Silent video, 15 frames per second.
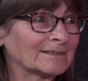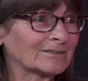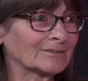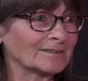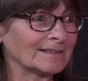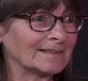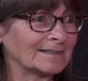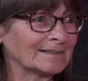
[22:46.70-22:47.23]

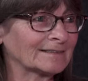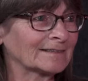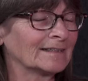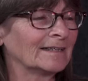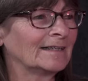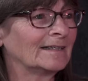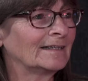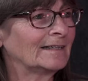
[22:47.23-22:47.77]
trees,
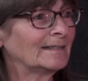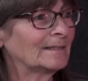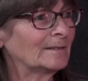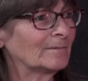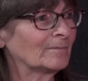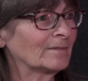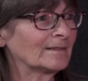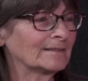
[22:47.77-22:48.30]
mm-hmm.
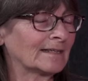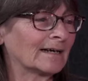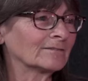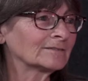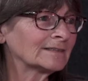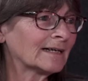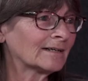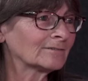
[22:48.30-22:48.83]
in the
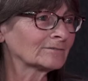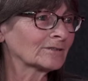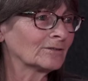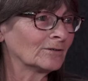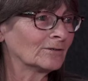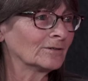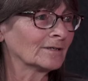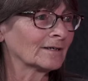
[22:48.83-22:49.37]
downtown
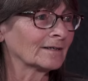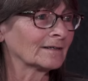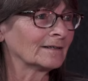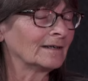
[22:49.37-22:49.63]
core.